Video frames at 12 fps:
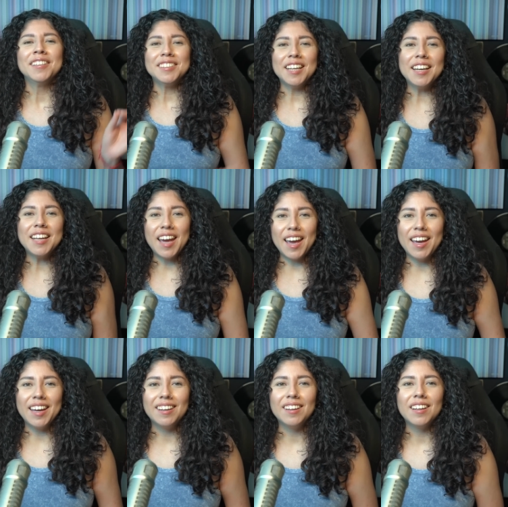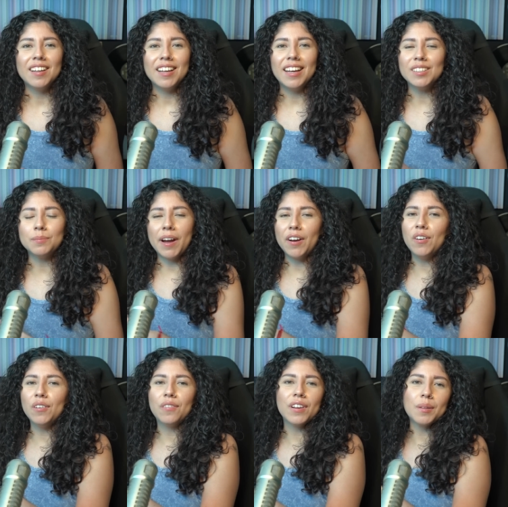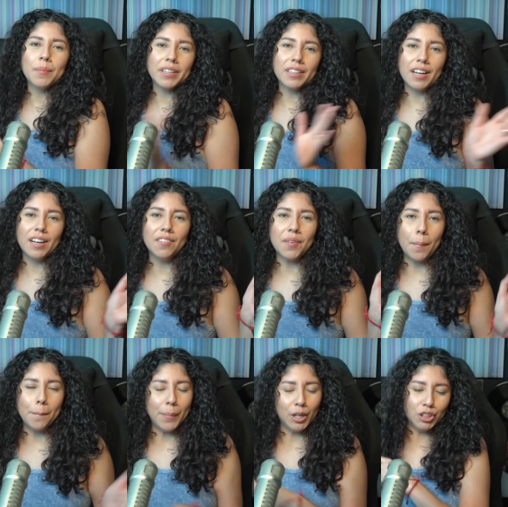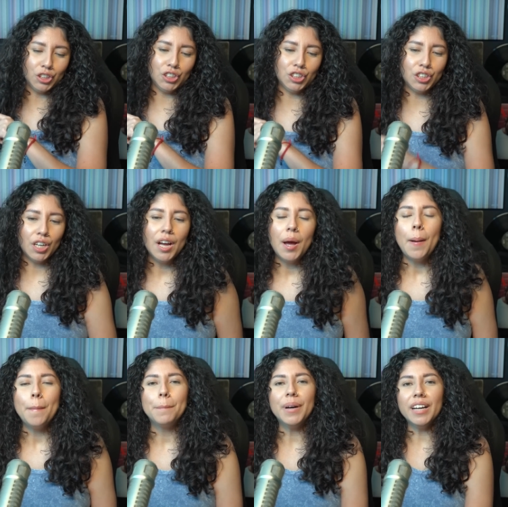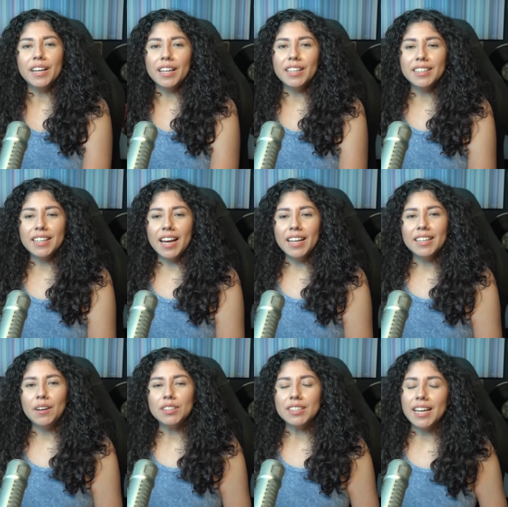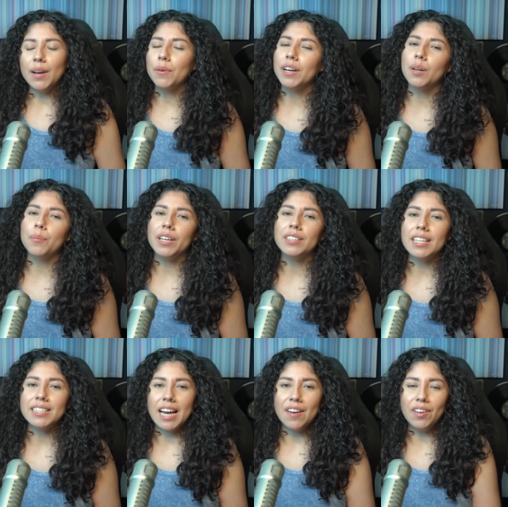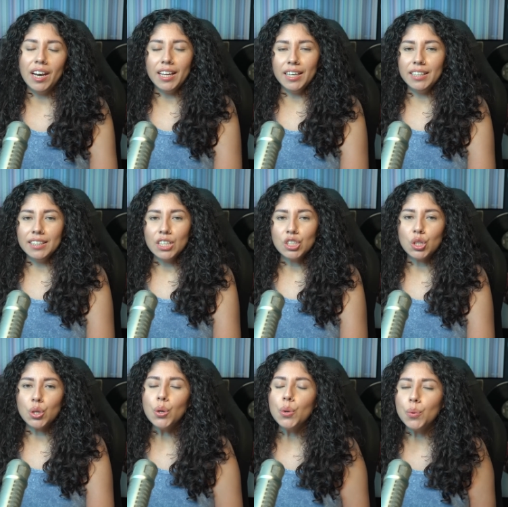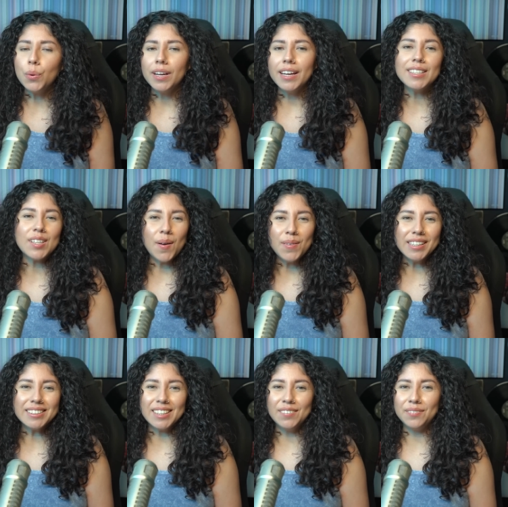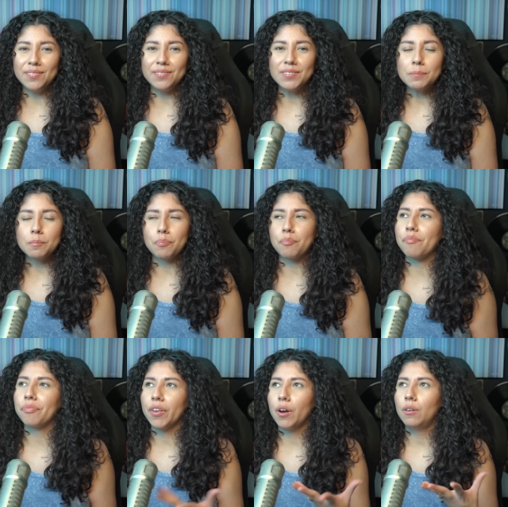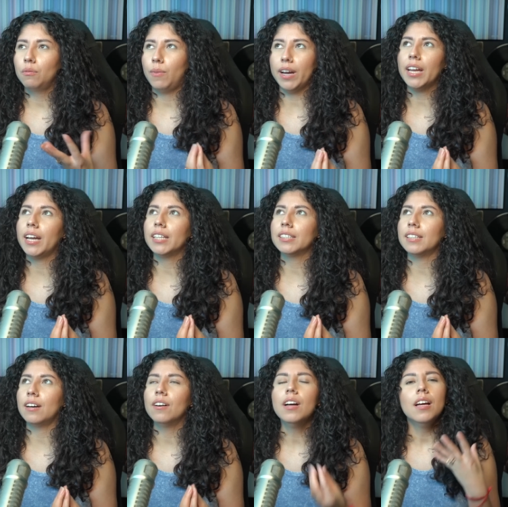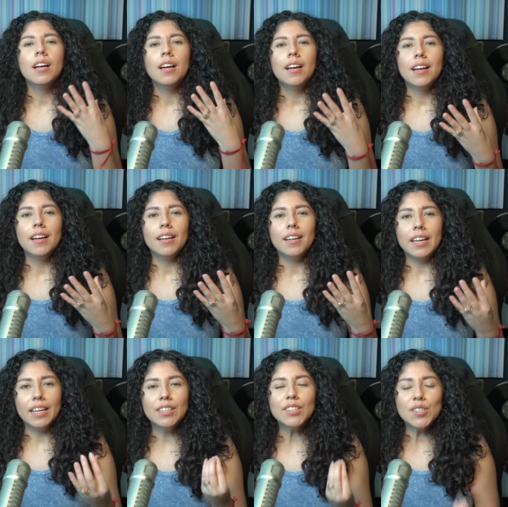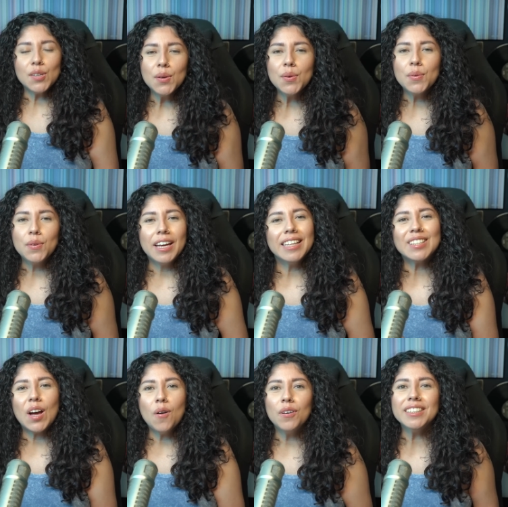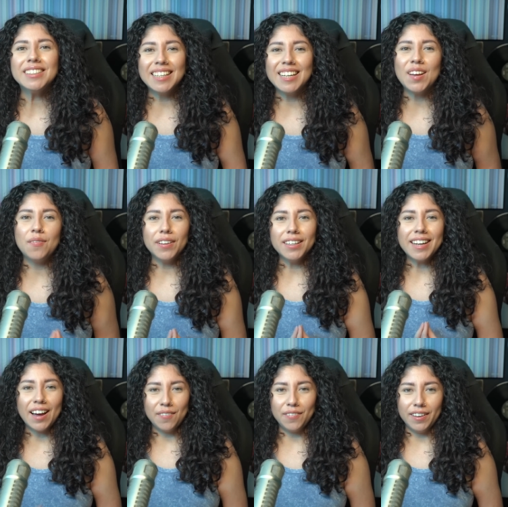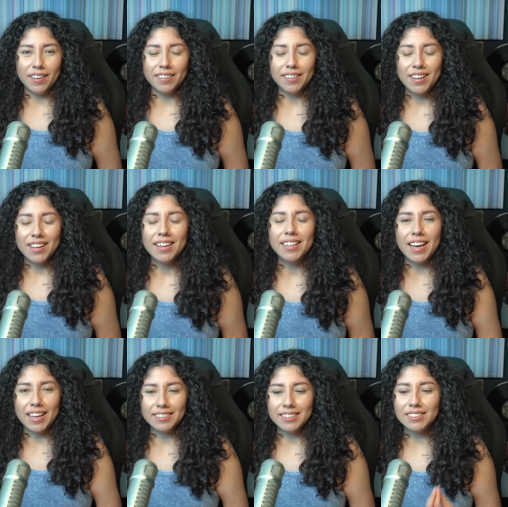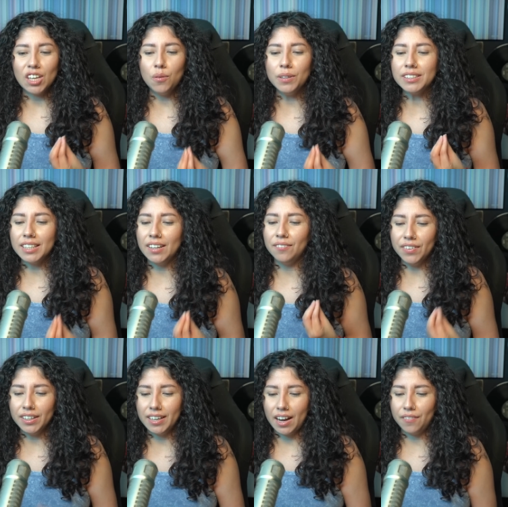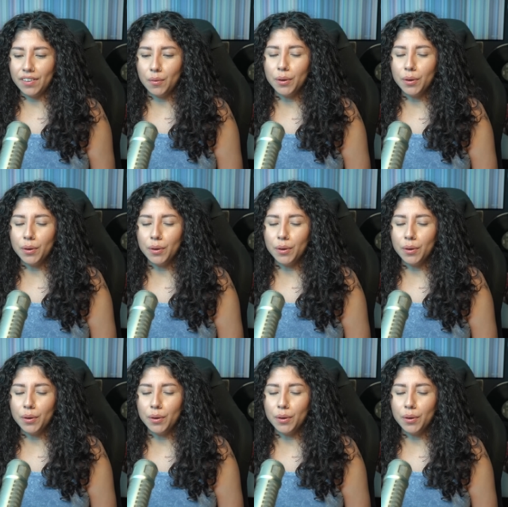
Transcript: 10k is my goal for the month of March. But other than that, today we're going to be diving into It's Always Sunny. Why can't I get this out? Into It's Always Sunny in Philadelphia. Yes, It's Always Sunny in Philadelphia.